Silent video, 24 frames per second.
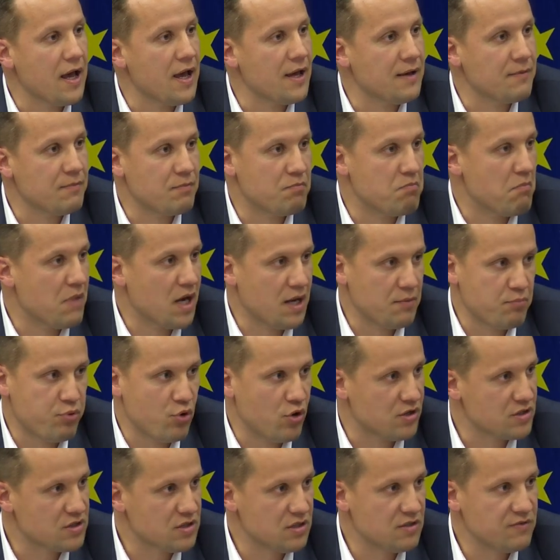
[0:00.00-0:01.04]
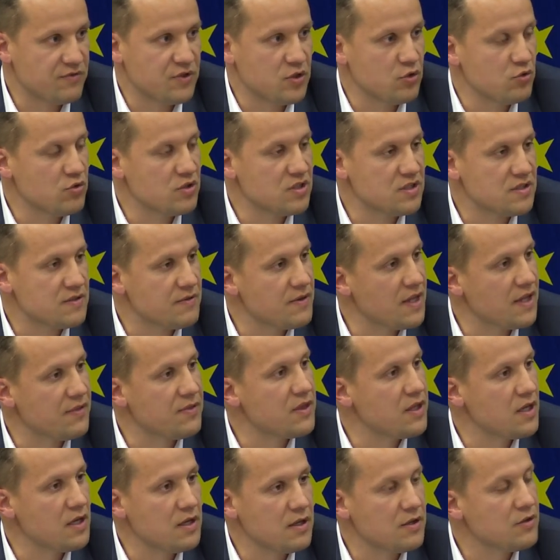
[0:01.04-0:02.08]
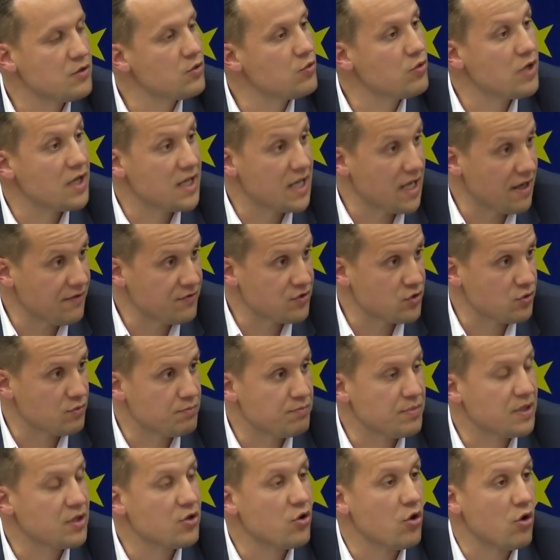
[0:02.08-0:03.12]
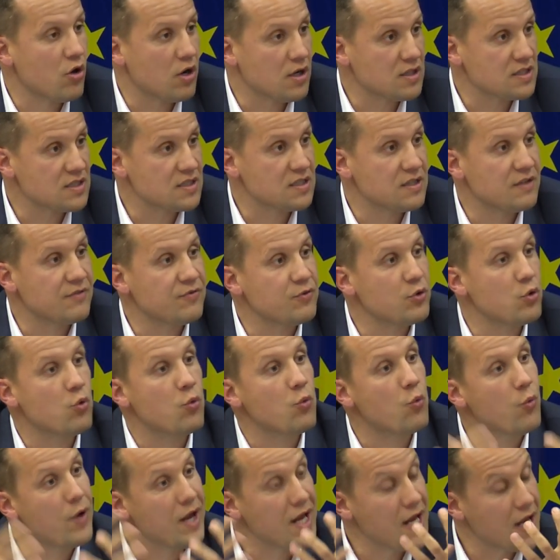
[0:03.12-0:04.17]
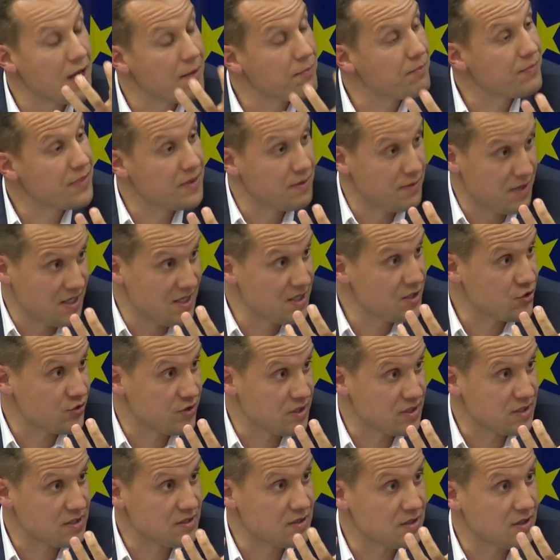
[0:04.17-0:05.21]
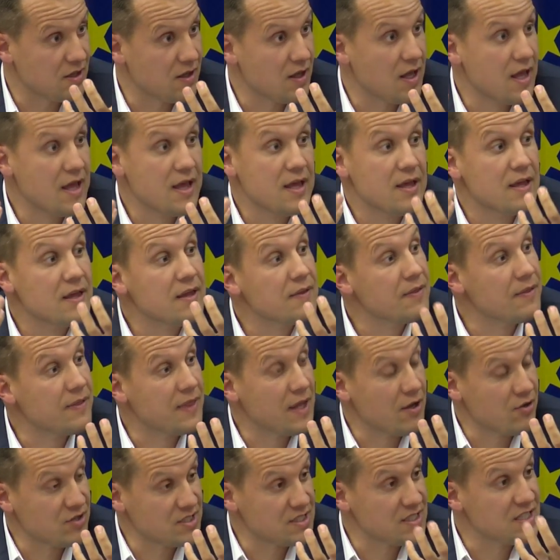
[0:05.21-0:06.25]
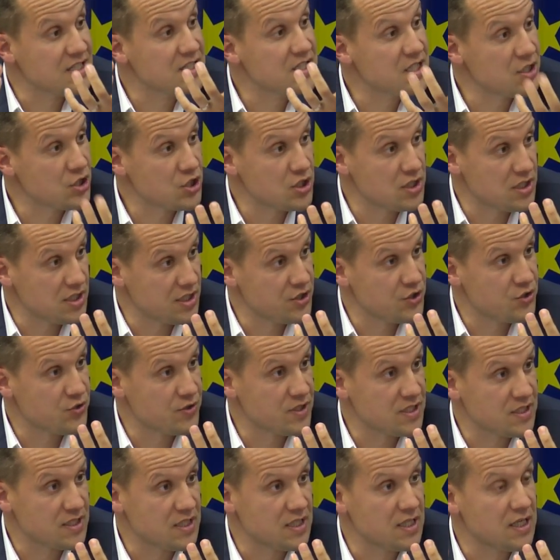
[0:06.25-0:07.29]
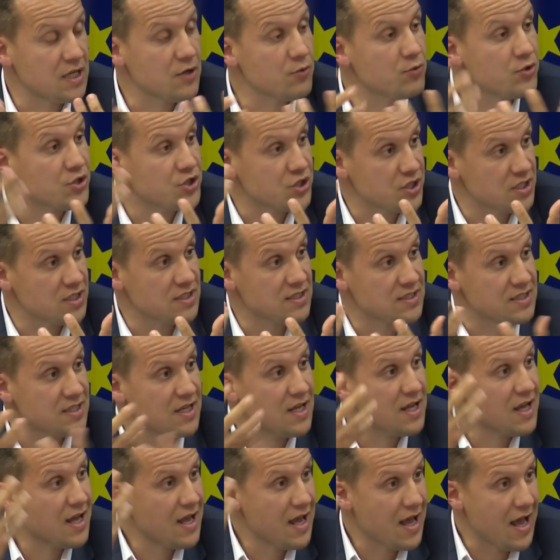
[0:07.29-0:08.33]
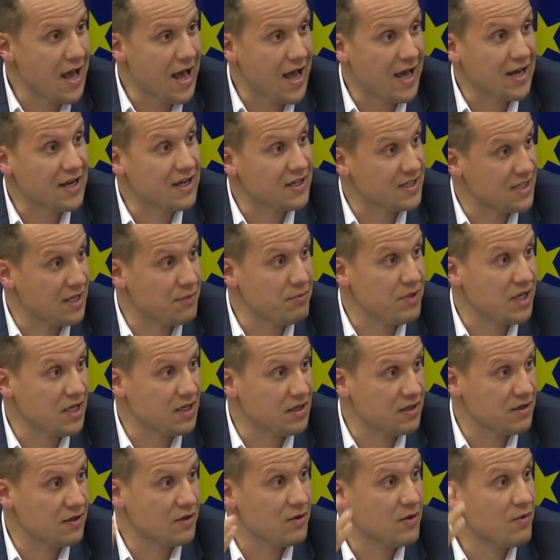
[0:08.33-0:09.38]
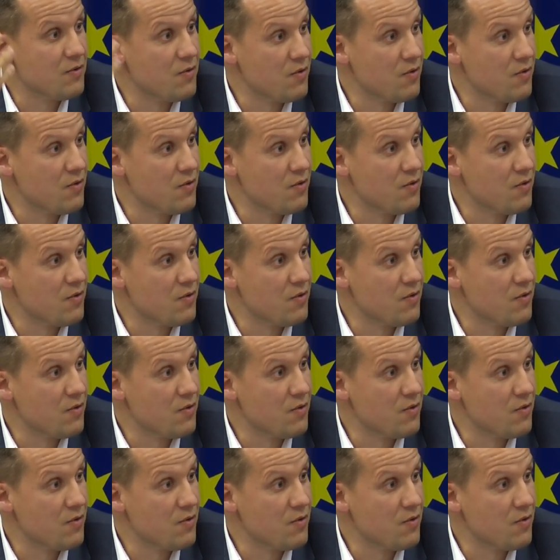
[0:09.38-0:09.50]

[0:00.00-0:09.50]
And my personal view is that they do not have to, because if you weigh up the interests, there is an additional interest here, which is academic